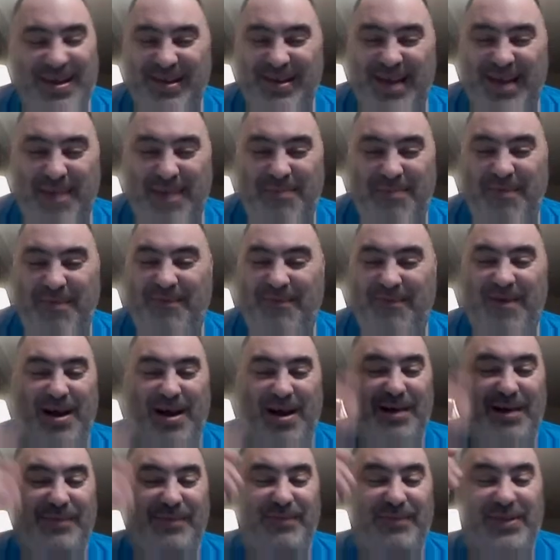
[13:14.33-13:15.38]
type
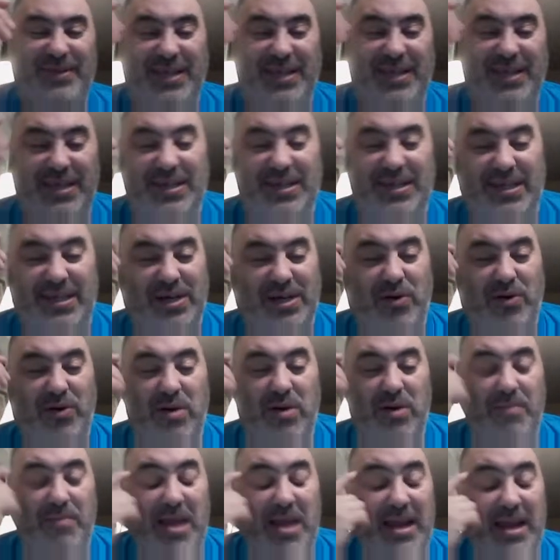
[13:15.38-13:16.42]
of seasons in
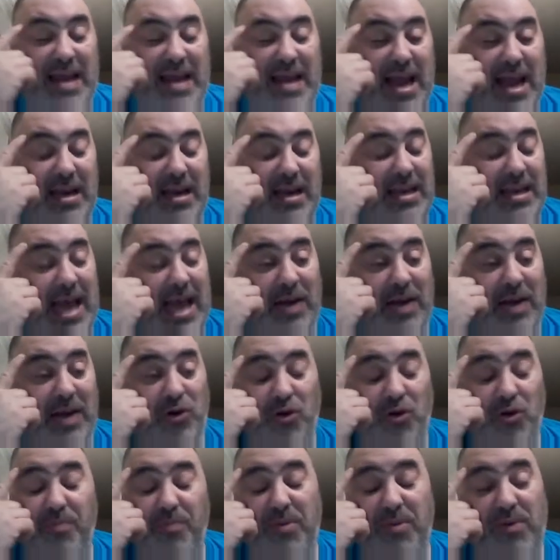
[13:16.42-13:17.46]
Green Bay, that
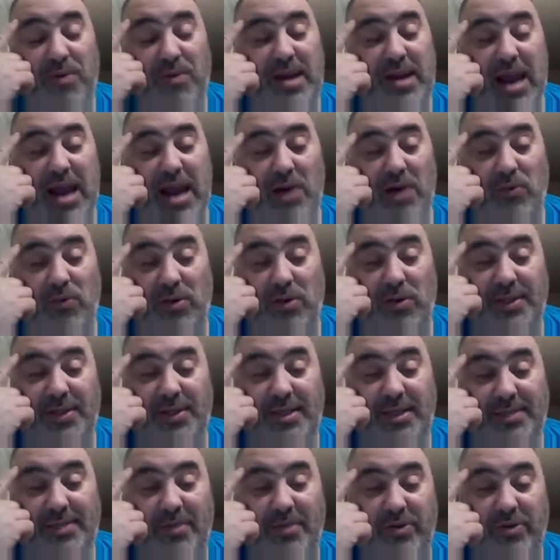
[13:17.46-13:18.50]
could be what Garrett
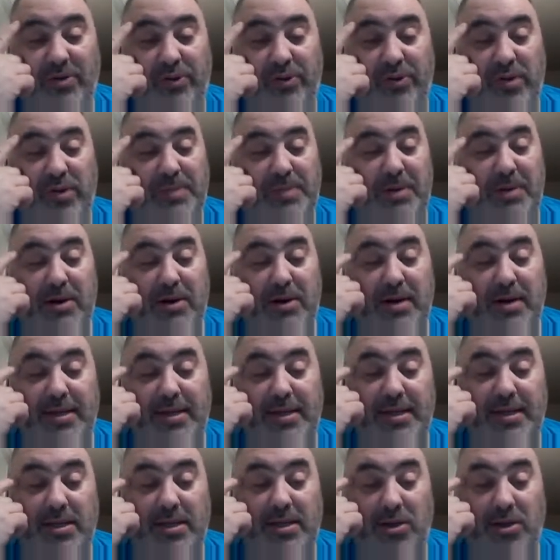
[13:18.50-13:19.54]
Wilson's about to
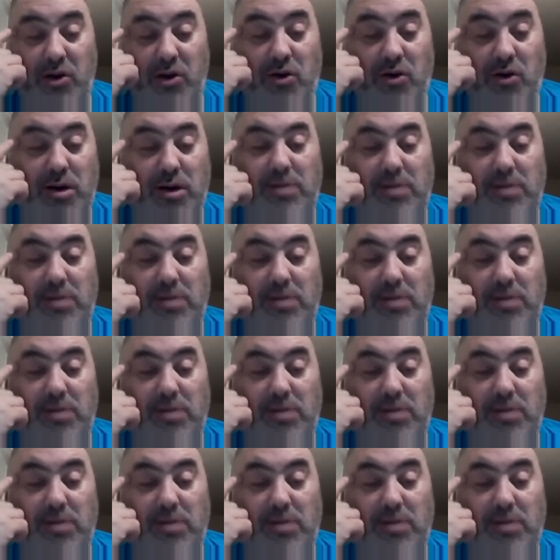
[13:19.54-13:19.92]
experience in New York.